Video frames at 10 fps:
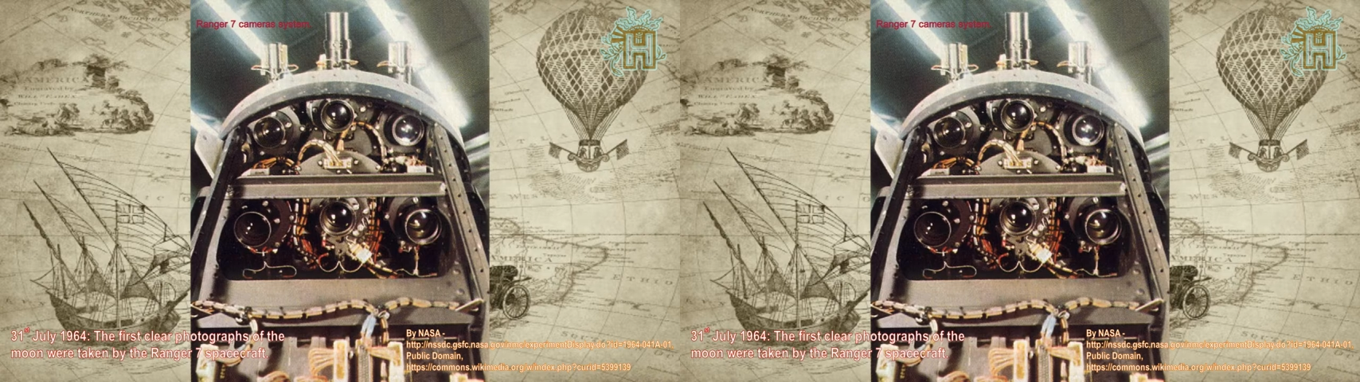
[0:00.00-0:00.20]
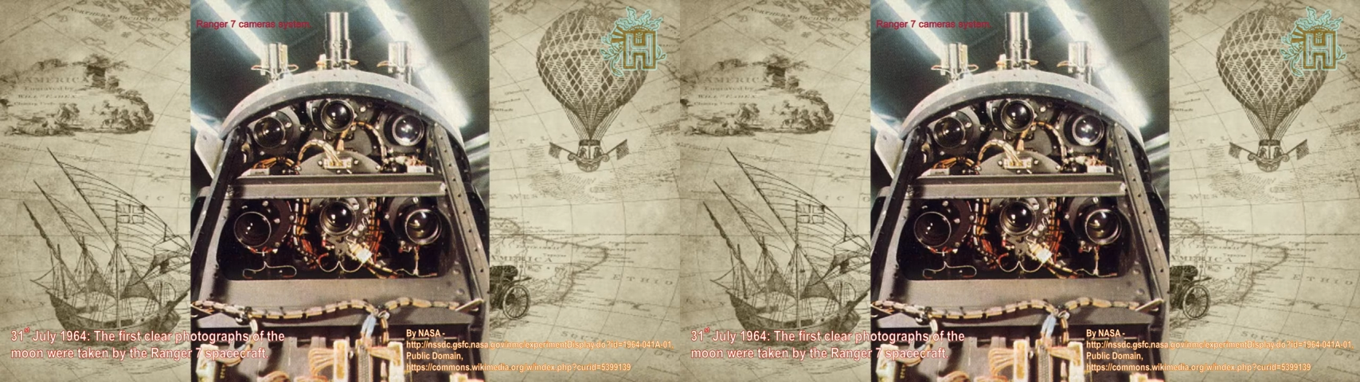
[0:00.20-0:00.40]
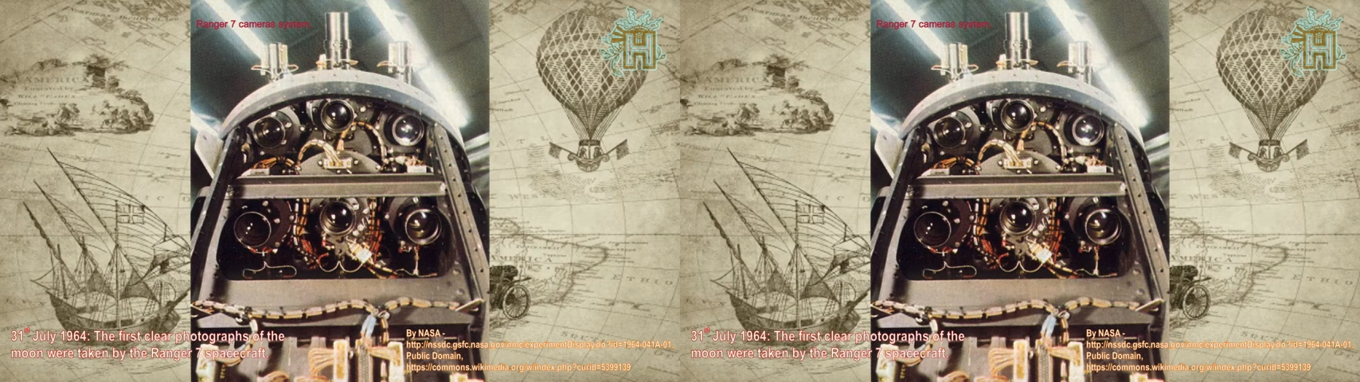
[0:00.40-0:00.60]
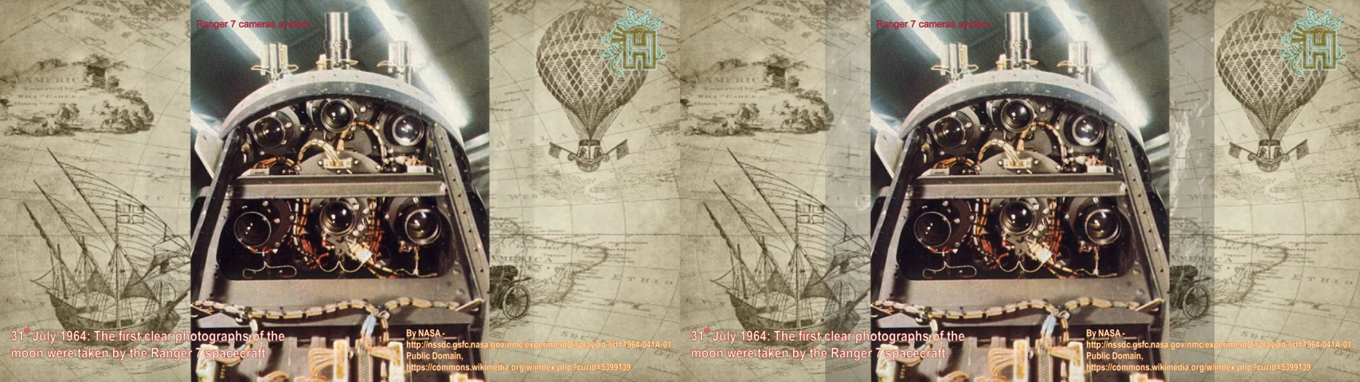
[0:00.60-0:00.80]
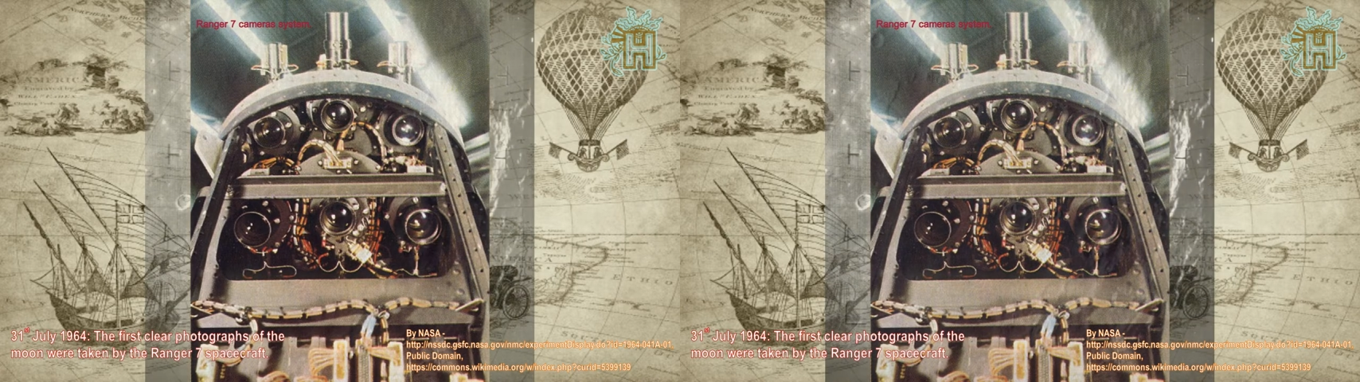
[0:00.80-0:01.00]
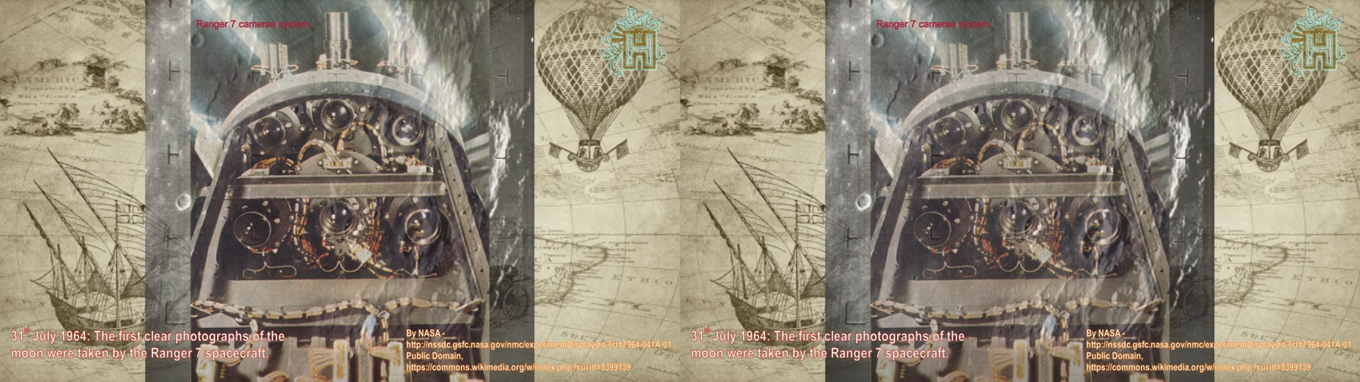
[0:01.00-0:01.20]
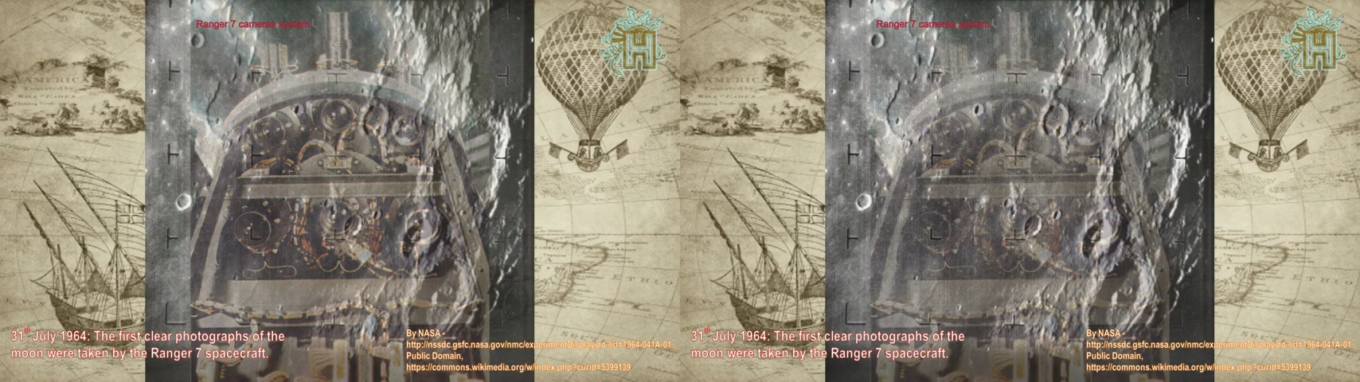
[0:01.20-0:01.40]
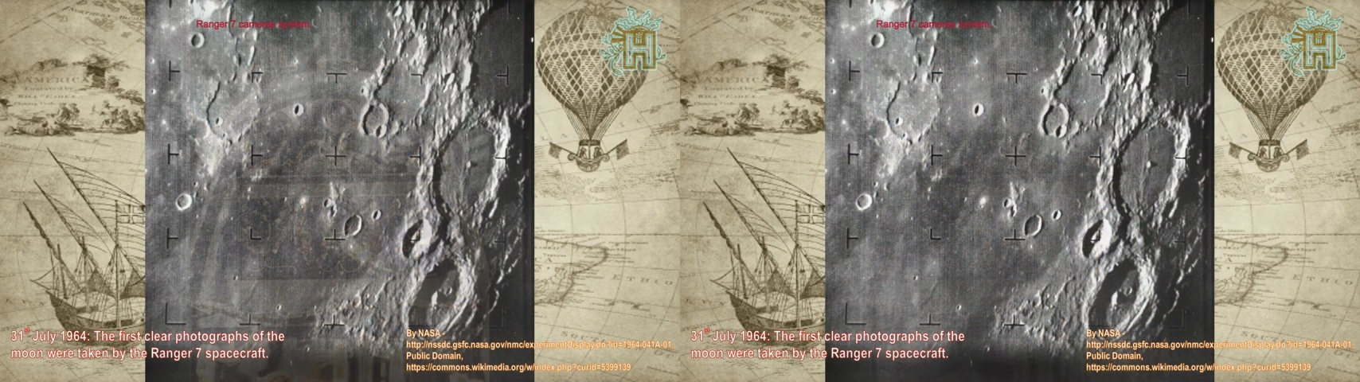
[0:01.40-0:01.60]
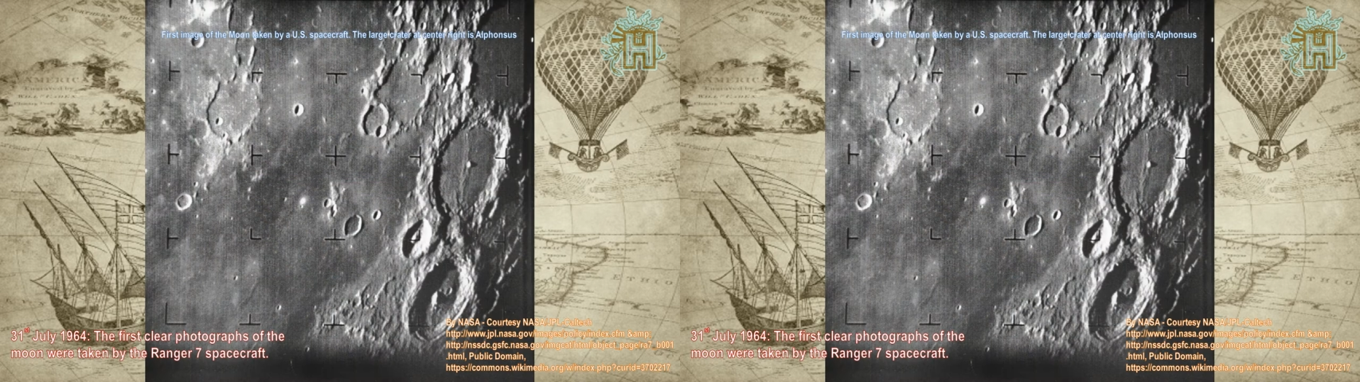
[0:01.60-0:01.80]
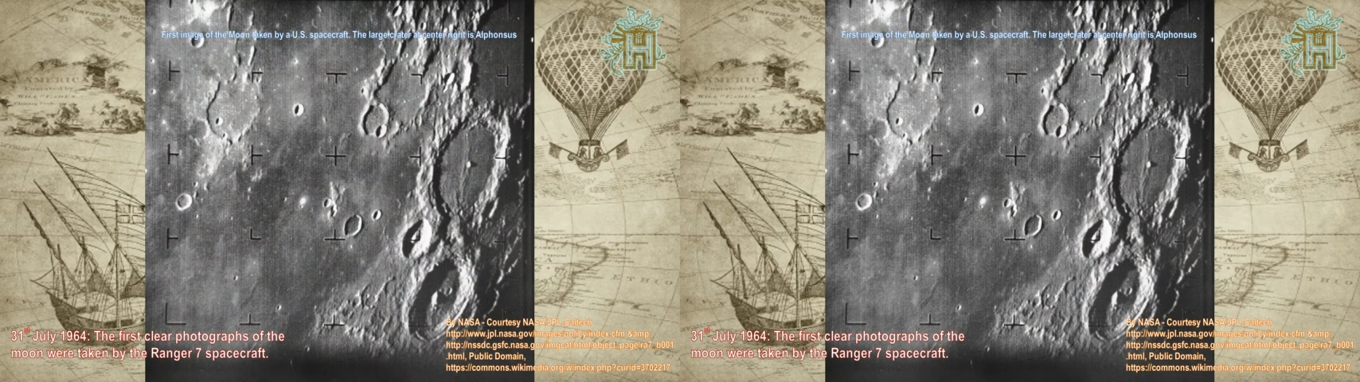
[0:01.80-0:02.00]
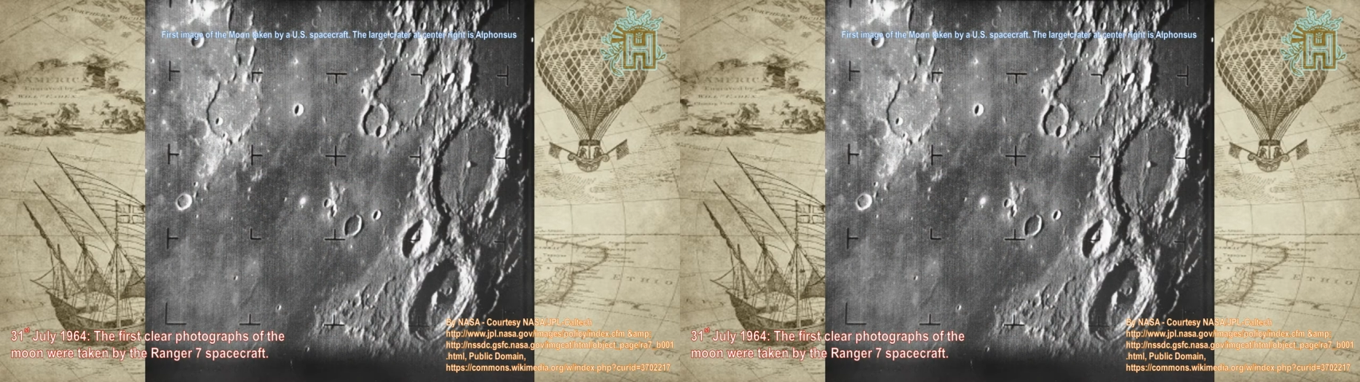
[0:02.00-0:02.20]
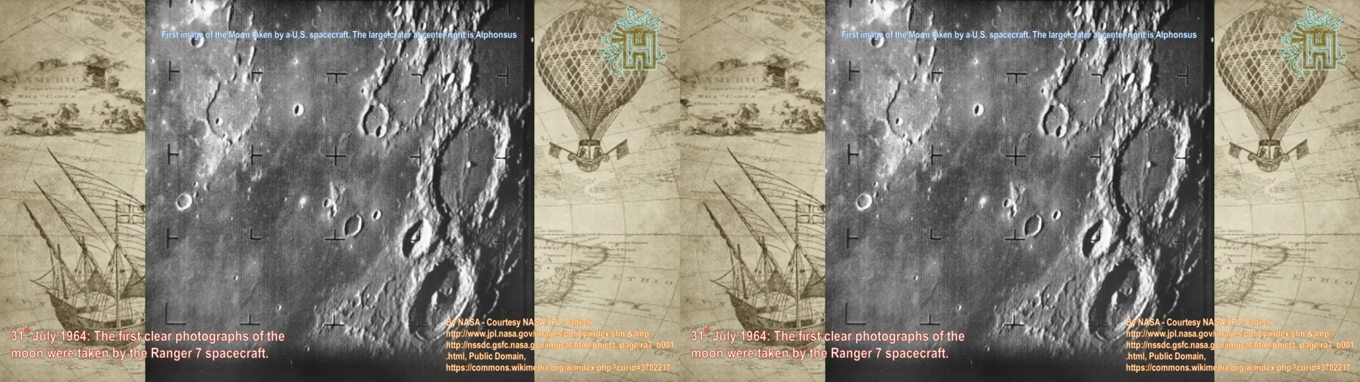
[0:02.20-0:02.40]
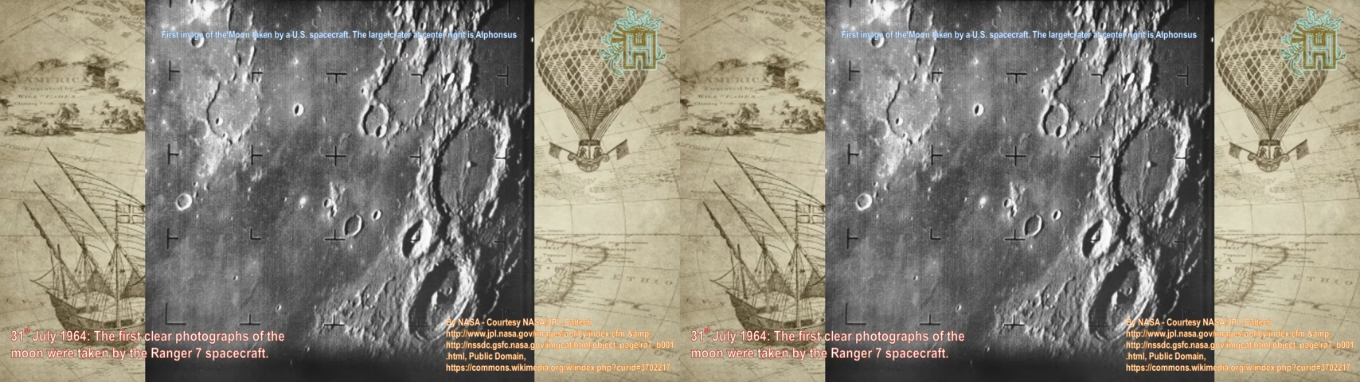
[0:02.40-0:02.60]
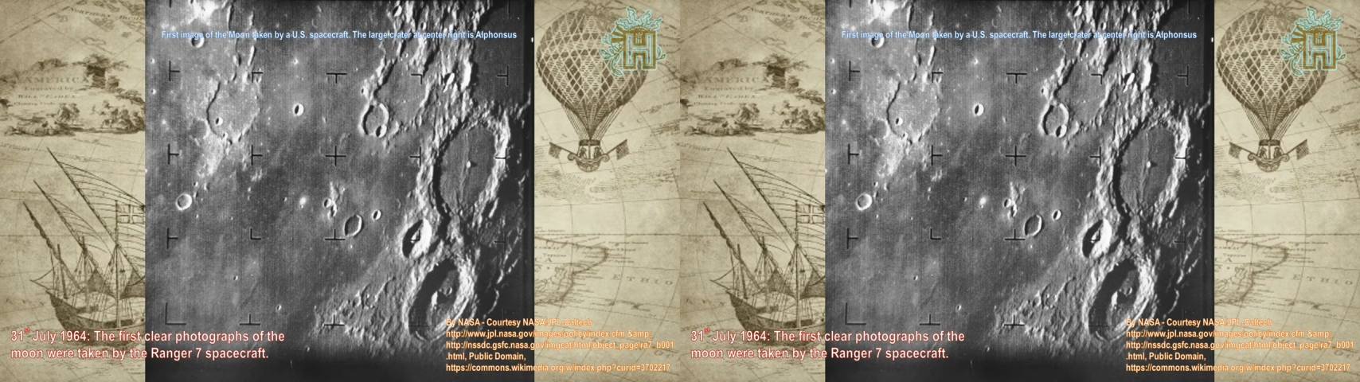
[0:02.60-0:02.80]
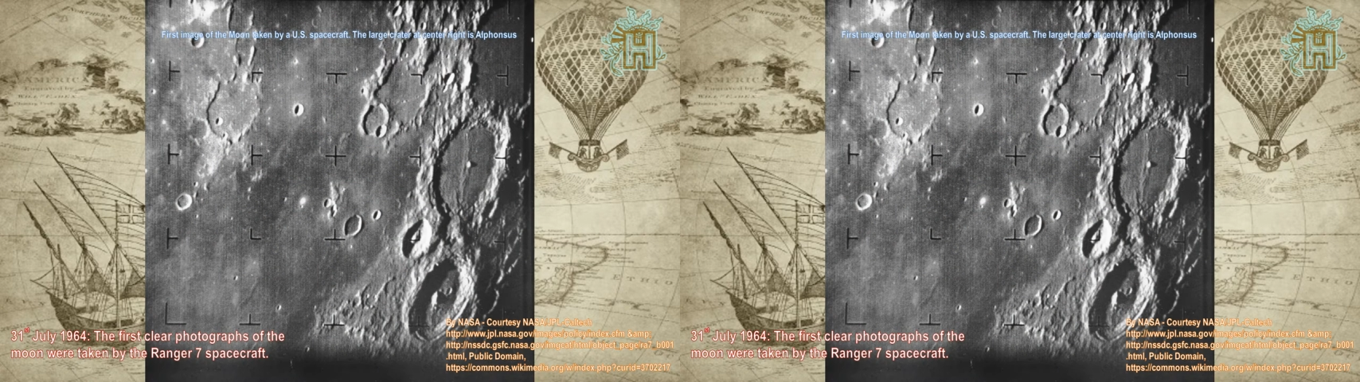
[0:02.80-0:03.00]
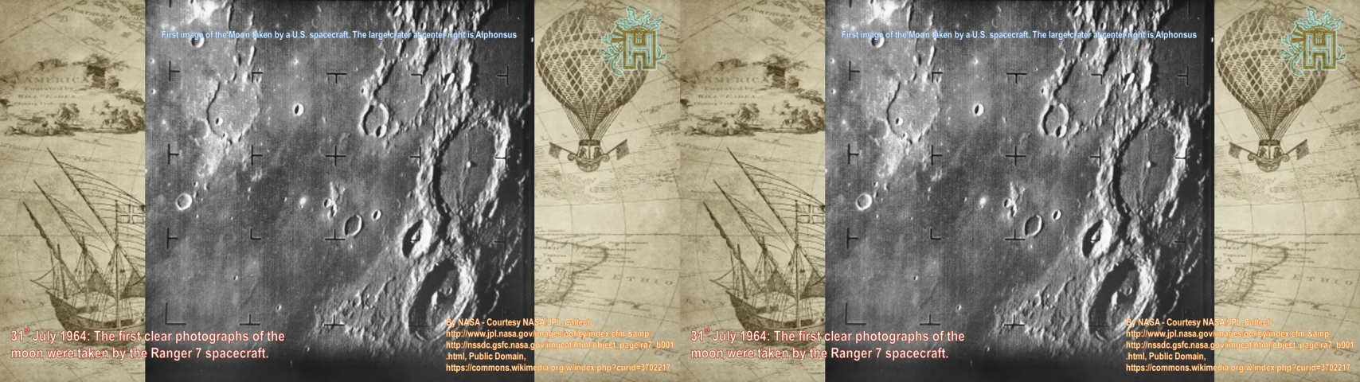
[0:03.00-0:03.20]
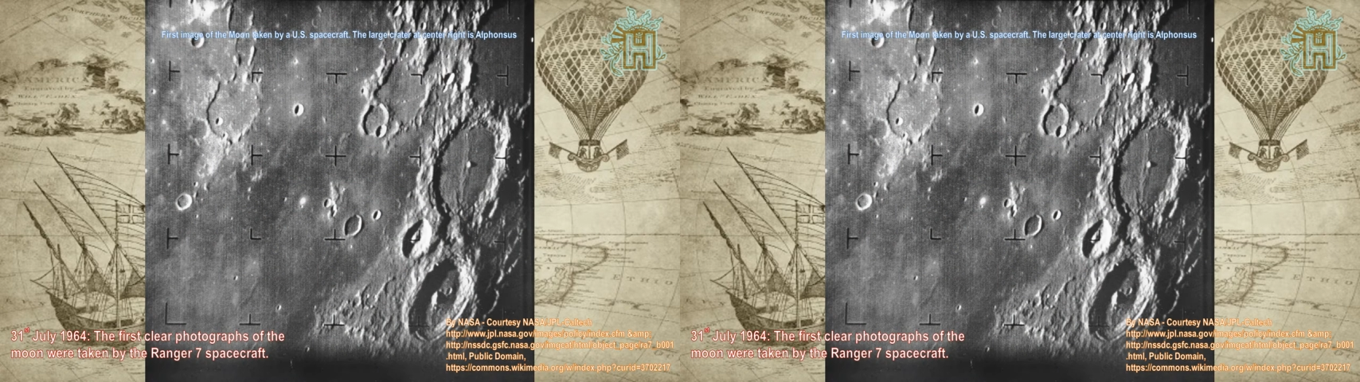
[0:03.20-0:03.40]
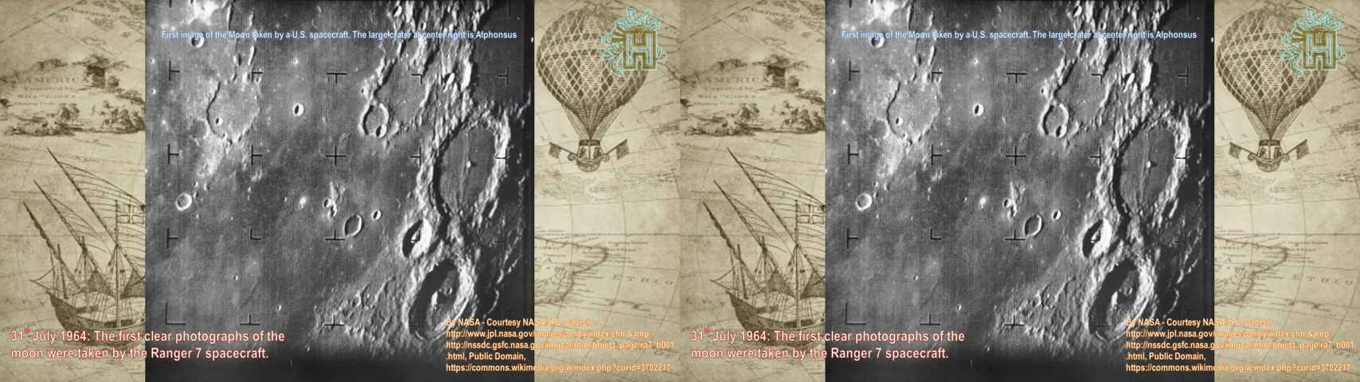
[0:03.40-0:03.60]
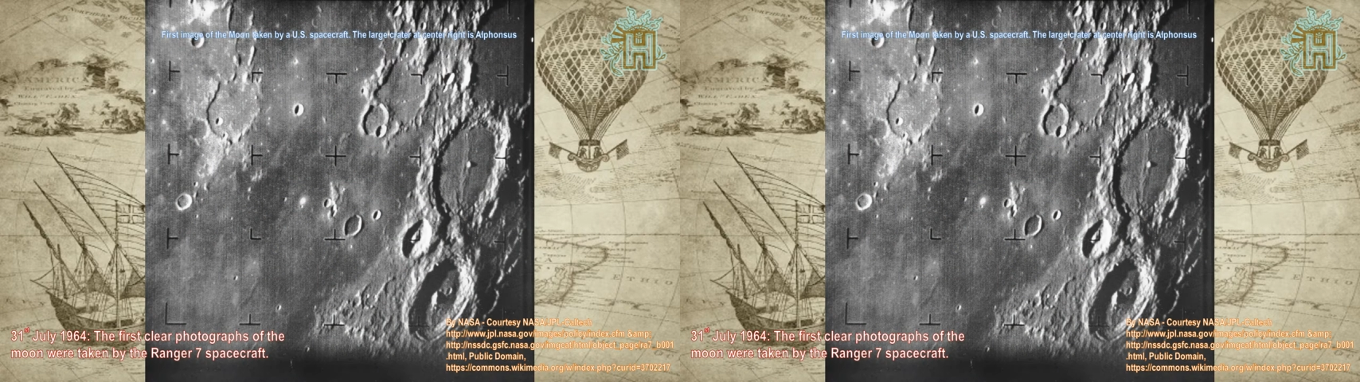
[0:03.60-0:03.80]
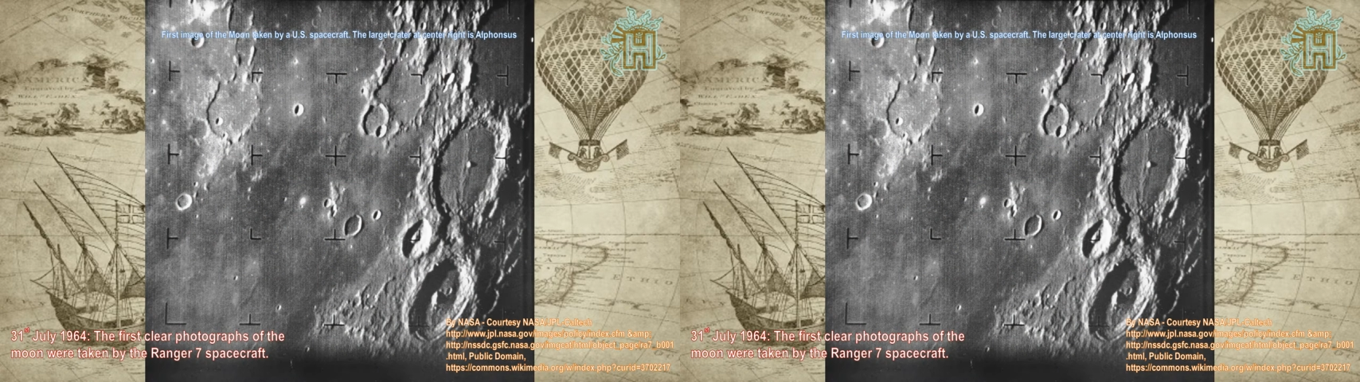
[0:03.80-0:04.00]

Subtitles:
Nobody's mouth can be seen.